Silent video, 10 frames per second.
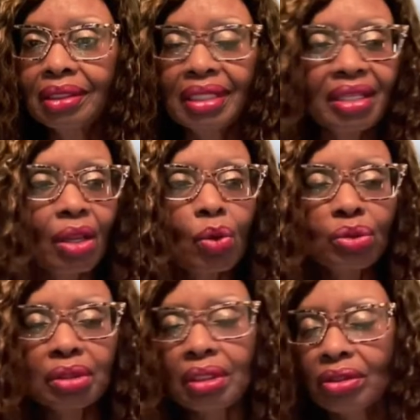They
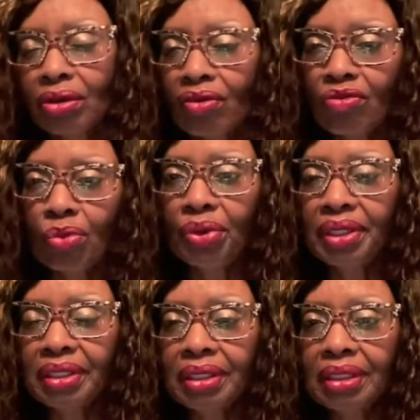lost a loved
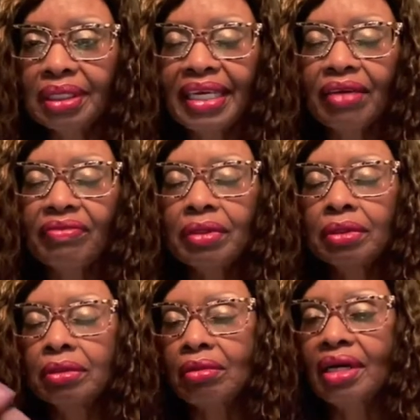one. They have
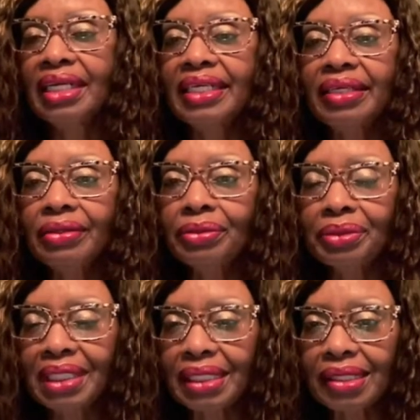a chronic
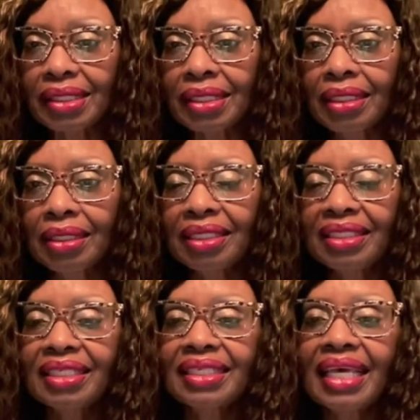illness. They
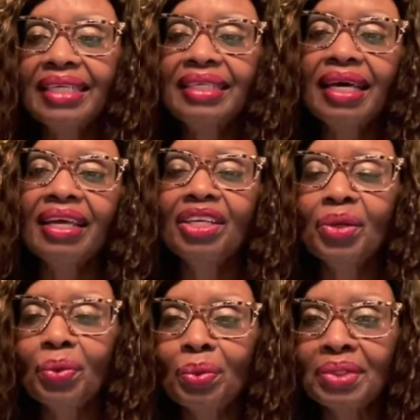just got
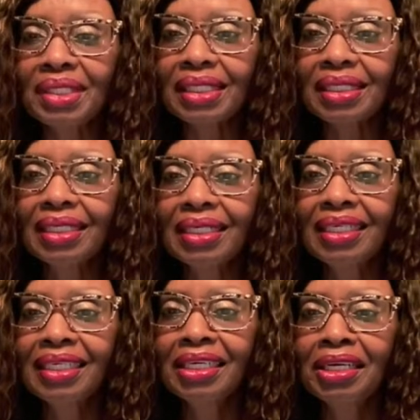diagnosed.
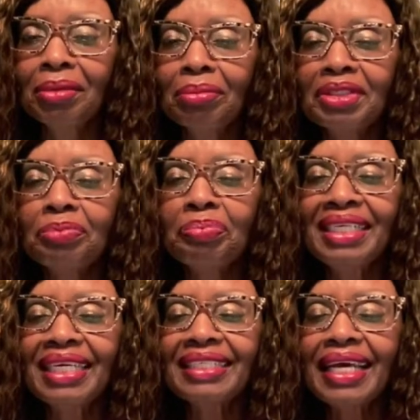But spend
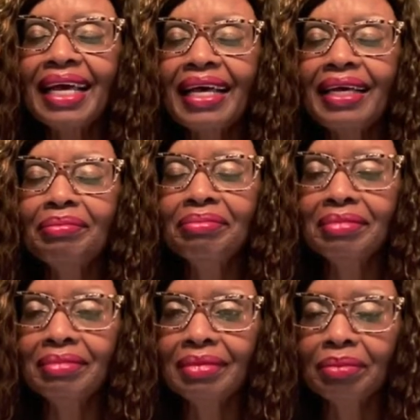that time
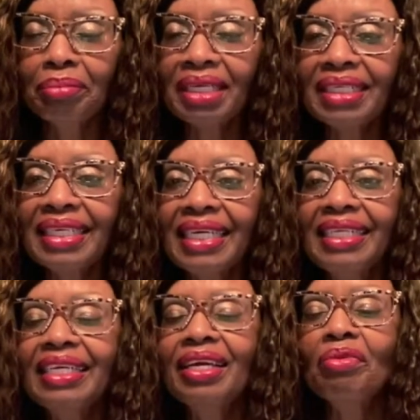
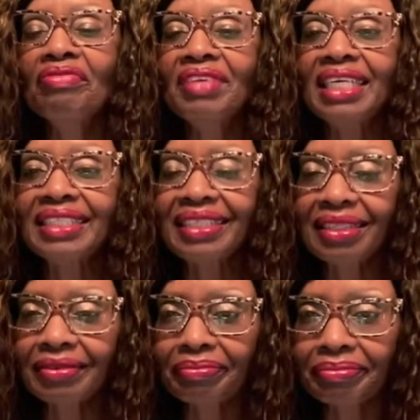meditating and reflecting.